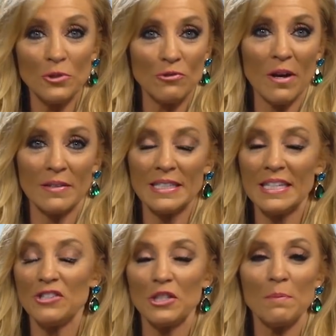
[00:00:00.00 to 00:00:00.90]
strong to
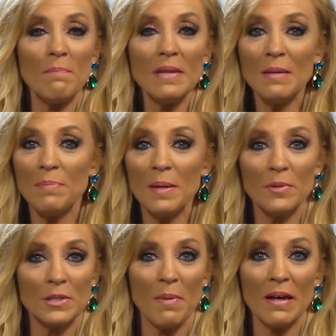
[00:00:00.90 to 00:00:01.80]
teach as many
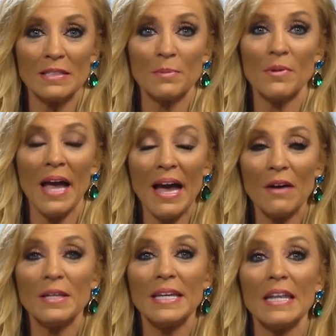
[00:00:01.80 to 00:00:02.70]
people as possible
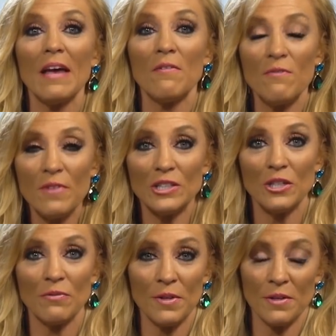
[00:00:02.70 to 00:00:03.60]
how to get a
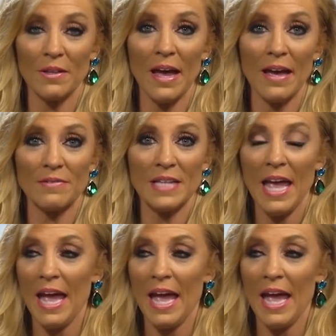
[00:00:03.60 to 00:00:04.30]
vision for their lives.